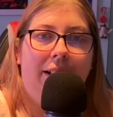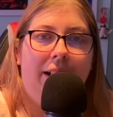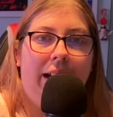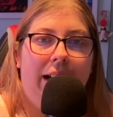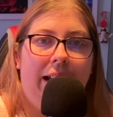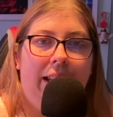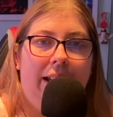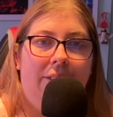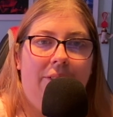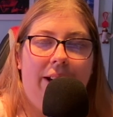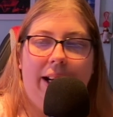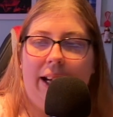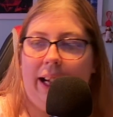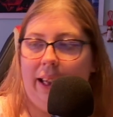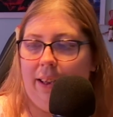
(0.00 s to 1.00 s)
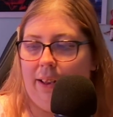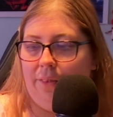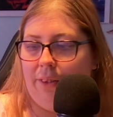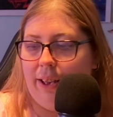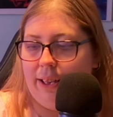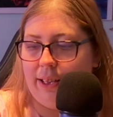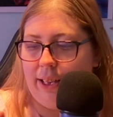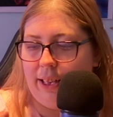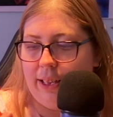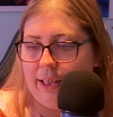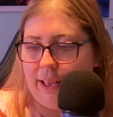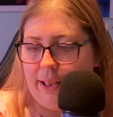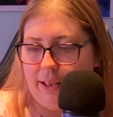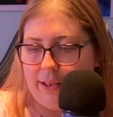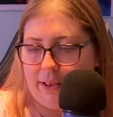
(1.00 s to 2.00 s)
I love it. I love the
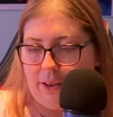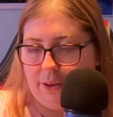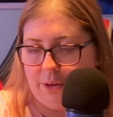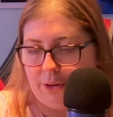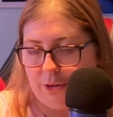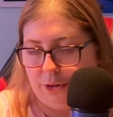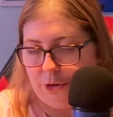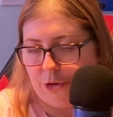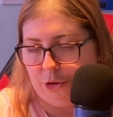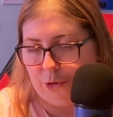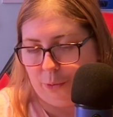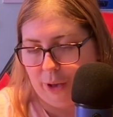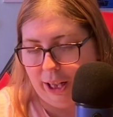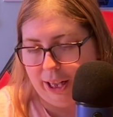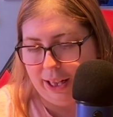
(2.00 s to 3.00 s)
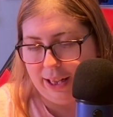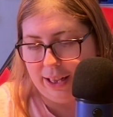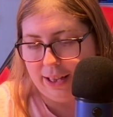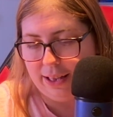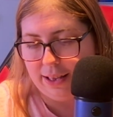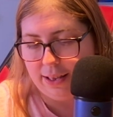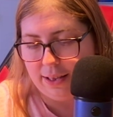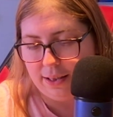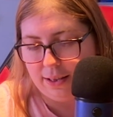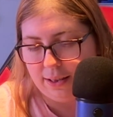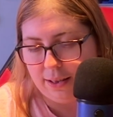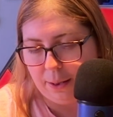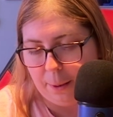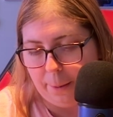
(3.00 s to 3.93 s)
details on her dress.